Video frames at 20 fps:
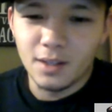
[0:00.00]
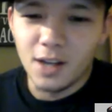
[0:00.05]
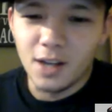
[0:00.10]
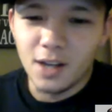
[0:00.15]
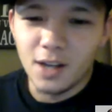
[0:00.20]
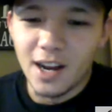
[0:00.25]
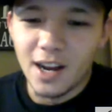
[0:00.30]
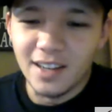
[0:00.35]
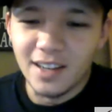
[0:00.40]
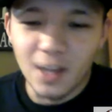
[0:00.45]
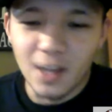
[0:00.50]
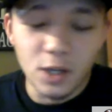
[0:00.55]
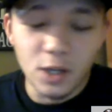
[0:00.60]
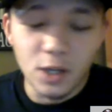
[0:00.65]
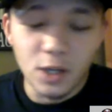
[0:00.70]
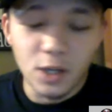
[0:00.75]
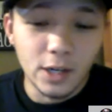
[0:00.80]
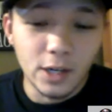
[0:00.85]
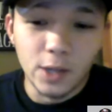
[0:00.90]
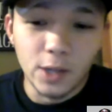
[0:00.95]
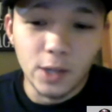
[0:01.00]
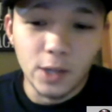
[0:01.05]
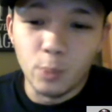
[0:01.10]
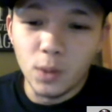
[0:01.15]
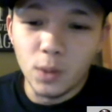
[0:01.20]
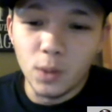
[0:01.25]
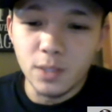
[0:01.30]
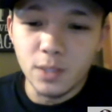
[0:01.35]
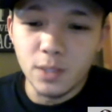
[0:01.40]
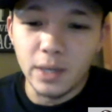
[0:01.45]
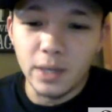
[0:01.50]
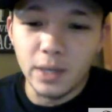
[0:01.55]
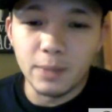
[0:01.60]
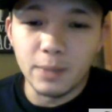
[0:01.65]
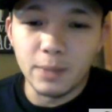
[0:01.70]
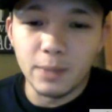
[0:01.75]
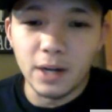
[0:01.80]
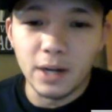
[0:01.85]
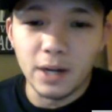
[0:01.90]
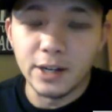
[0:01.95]
All right, another point to make
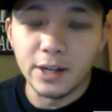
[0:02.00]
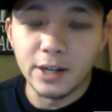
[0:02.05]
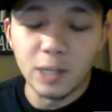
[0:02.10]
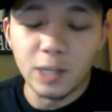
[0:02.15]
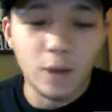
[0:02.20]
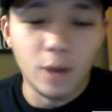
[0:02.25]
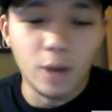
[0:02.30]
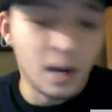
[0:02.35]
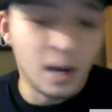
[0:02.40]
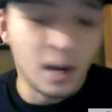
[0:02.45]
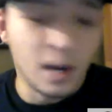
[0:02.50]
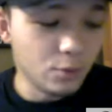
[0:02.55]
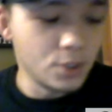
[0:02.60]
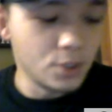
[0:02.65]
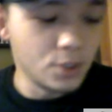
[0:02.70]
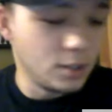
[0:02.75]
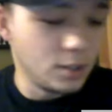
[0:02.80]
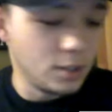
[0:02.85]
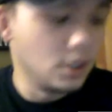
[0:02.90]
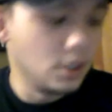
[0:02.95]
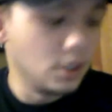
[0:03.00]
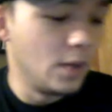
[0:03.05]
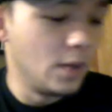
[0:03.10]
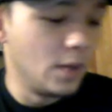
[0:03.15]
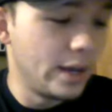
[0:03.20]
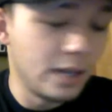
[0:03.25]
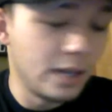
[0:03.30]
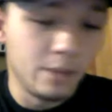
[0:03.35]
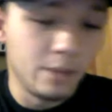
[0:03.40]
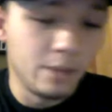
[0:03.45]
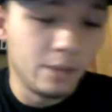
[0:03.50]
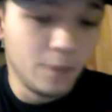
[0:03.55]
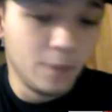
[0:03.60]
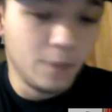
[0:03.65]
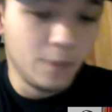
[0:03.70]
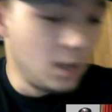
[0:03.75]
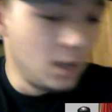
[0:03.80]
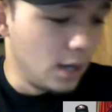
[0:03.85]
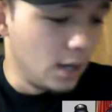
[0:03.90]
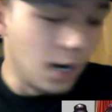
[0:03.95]
about Eric Ebron, if we're still on that game,
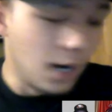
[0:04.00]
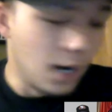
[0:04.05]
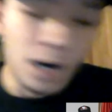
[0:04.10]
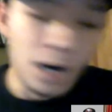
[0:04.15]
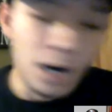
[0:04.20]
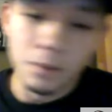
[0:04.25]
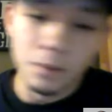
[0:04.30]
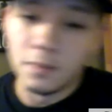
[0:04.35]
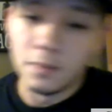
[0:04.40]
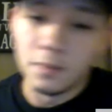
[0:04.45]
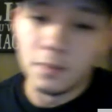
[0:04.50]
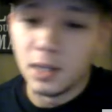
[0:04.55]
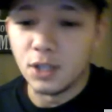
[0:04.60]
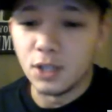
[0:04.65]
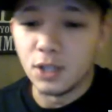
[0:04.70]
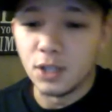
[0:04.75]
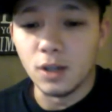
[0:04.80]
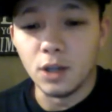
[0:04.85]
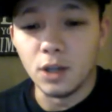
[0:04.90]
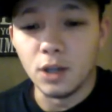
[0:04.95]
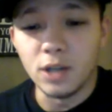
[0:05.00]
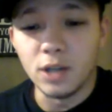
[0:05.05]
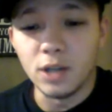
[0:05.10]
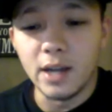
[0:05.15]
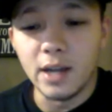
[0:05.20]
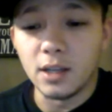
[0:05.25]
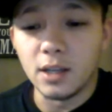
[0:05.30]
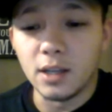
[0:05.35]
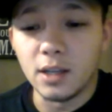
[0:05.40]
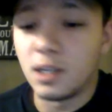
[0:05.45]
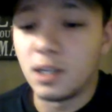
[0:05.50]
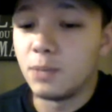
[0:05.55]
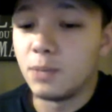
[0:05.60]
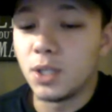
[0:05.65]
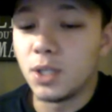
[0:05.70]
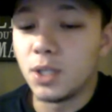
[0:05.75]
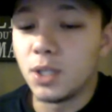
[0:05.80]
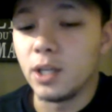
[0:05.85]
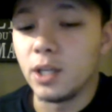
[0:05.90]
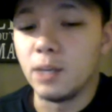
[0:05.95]
is you got Aqib
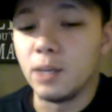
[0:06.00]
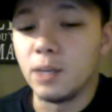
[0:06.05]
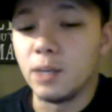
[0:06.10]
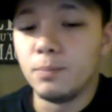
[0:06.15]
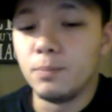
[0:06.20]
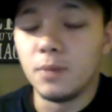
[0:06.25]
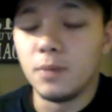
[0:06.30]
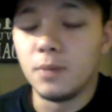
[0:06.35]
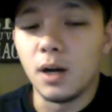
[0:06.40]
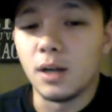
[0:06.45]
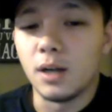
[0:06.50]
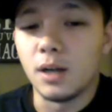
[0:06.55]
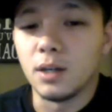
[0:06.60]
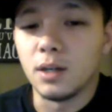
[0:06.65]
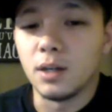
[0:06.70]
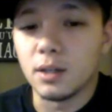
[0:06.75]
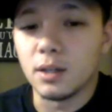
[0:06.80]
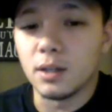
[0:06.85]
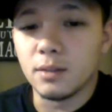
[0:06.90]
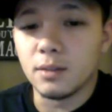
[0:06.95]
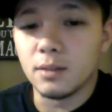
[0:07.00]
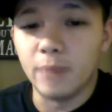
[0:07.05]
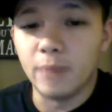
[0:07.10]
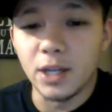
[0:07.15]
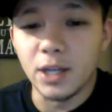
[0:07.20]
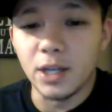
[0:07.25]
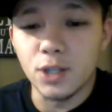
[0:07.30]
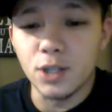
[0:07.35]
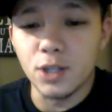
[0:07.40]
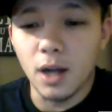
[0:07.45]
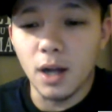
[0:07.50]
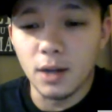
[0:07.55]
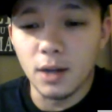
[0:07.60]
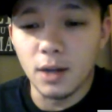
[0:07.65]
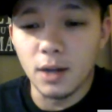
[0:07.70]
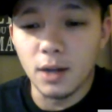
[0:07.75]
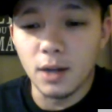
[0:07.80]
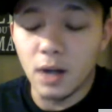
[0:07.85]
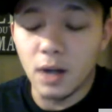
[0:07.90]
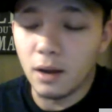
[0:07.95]
Talib on
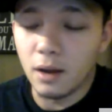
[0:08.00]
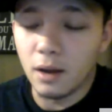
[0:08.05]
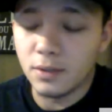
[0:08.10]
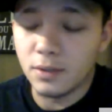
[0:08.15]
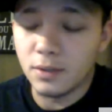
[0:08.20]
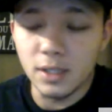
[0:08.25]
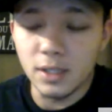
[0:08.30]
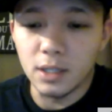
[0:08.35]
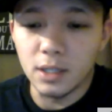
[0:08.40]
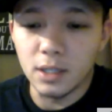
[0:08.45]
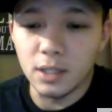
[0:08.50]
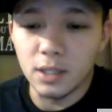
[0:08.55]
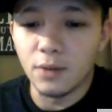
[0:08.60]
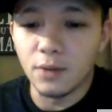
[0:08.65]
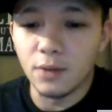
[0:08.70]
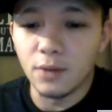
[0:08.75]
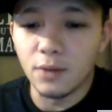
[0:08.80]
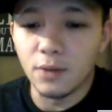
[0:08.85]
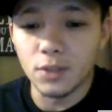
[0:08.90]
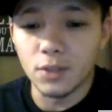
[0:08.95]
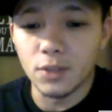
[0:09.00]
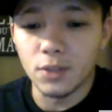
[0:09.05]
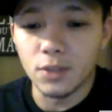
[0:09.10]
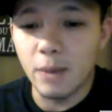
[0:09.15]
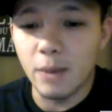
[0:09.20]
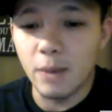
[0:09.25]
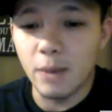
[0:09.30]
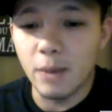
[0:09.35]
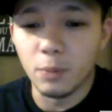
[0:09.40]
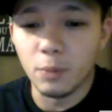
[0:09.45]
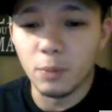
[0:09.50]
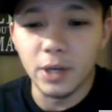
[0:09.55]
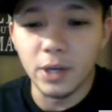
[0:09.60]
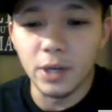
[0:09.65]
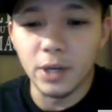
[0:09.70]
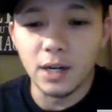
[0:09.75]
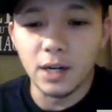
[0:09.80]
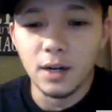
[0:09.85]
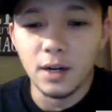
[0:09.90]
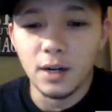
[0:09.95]
Megatron. They're obviously going to give over-the-top help
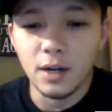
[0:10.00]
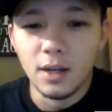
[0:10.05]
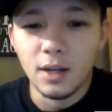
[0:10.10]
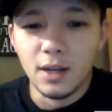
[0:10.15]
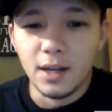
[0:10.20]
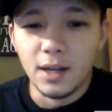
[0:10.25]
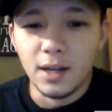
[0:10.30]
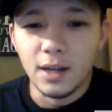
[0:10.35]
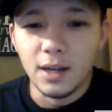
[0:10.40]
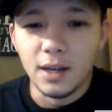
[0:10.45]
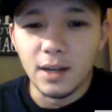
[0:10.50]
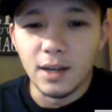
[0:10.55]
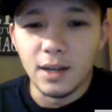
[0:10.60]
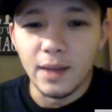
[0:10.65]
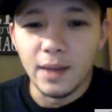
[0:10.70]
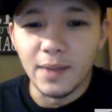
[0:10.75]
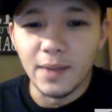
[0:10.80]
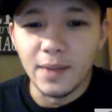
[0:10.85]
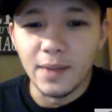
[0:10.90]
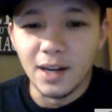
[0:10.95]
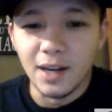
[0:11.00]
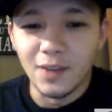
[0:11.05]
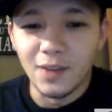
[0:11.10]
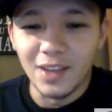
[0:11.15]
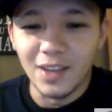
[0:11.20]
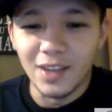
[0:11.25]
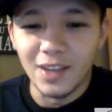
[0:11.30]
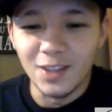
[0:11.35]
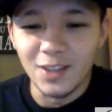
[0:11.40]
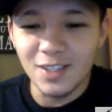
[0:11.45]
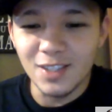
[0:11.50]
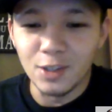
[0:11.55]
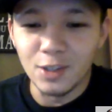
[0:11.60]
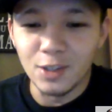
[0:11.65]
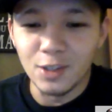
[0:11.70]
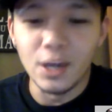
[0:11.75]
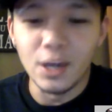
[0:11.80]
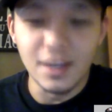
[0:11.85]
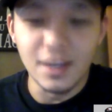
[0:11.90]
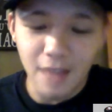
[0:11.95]
there. And then on the other side,
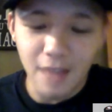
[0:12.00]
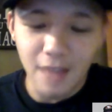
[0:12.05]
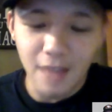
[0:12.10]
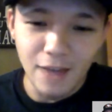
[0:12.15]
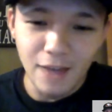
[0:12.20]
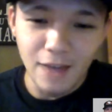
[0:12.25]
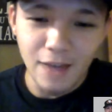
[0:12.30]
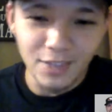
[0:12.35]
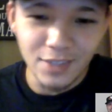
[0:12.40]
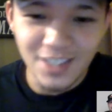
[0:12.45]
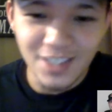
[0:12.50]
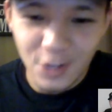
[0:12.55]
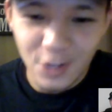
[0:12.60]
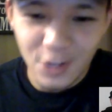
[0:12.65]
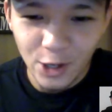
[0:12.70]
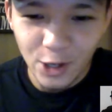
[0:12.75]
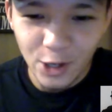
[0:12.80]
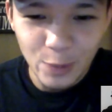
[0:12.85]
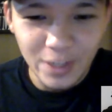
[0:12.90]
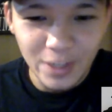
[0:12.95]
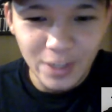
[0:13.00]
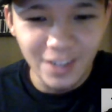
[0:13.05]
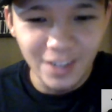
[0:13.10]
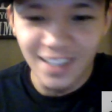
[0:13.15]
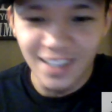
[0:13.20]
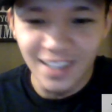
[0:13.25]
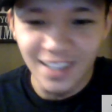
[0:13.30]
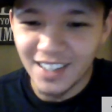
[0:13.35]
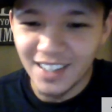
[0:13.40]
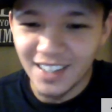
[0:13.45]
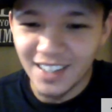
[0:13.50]
you guys laughing because you heard me, or?